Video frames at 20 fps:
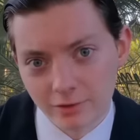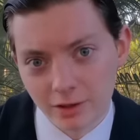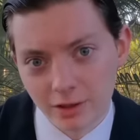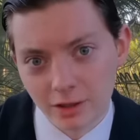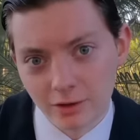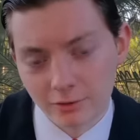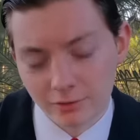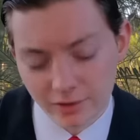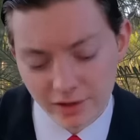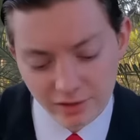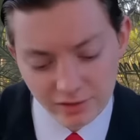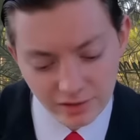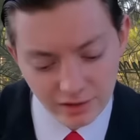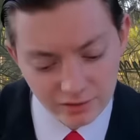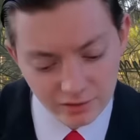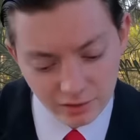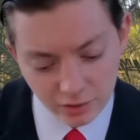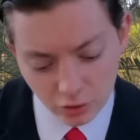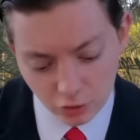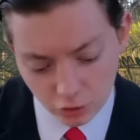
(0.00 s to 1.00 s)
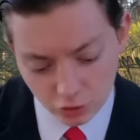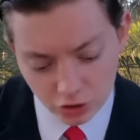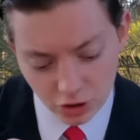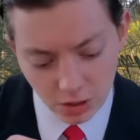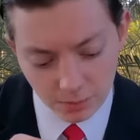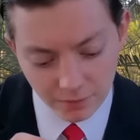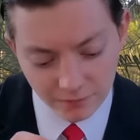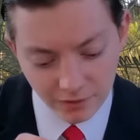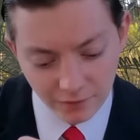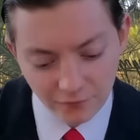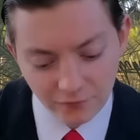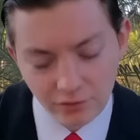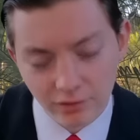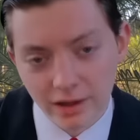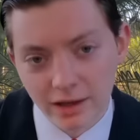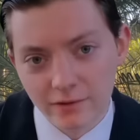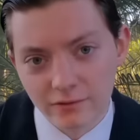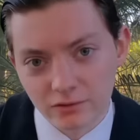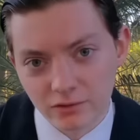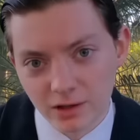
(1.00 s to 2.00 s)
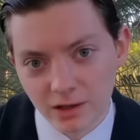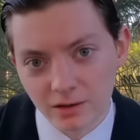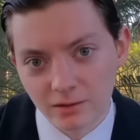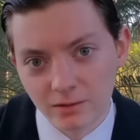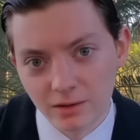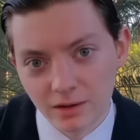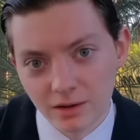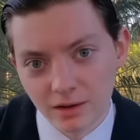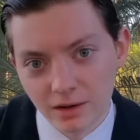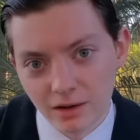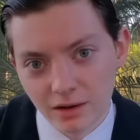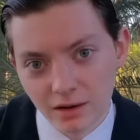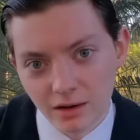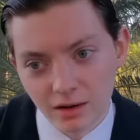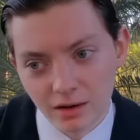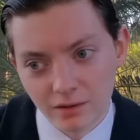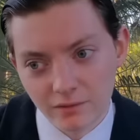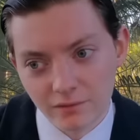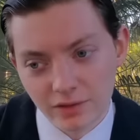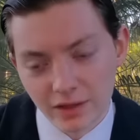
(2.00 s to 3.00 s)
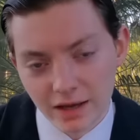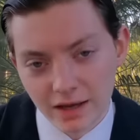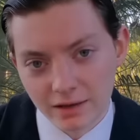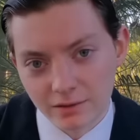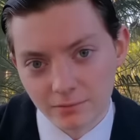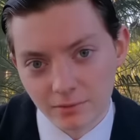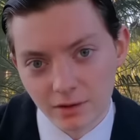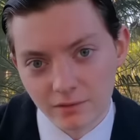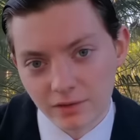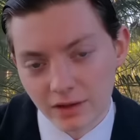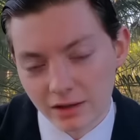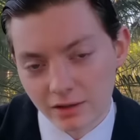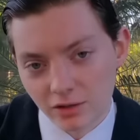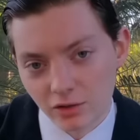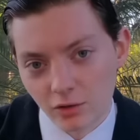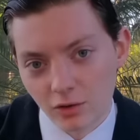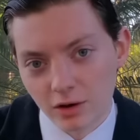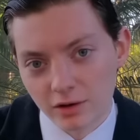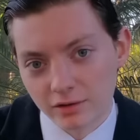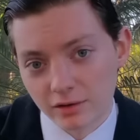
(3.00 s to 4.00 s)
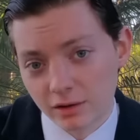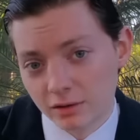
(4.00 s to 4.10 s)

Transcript: You know, at least they did a good job of the flavoring of that of that sauce.